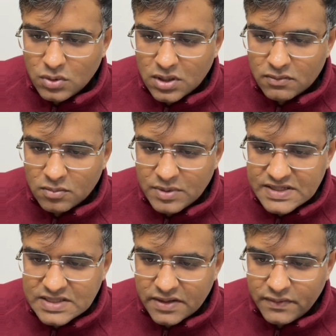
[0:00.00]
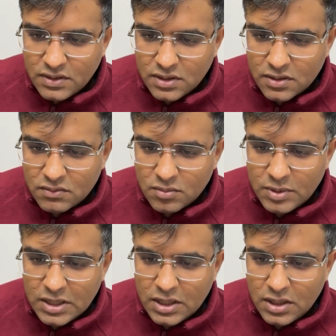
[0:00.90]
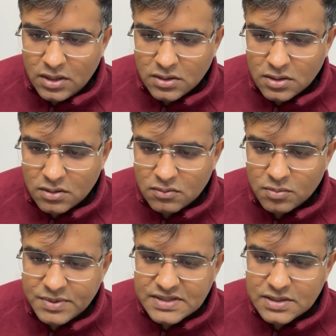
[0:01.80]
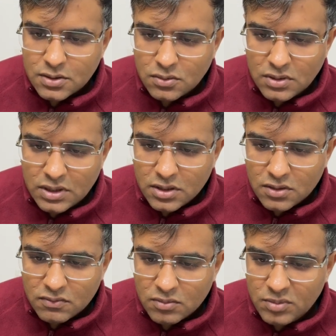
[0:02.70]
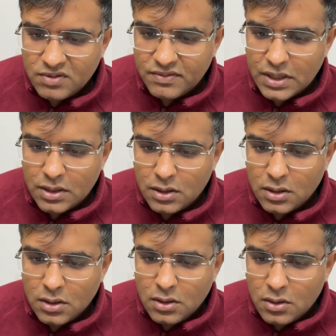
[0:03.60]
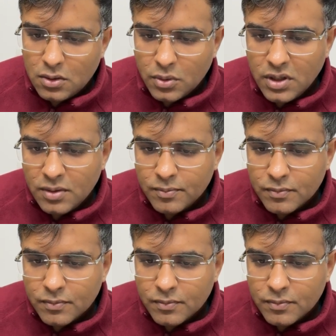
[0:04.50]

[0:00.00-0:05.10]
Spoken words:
there would be 7, there would be 8, there would be 0, and there would be 1. Okay.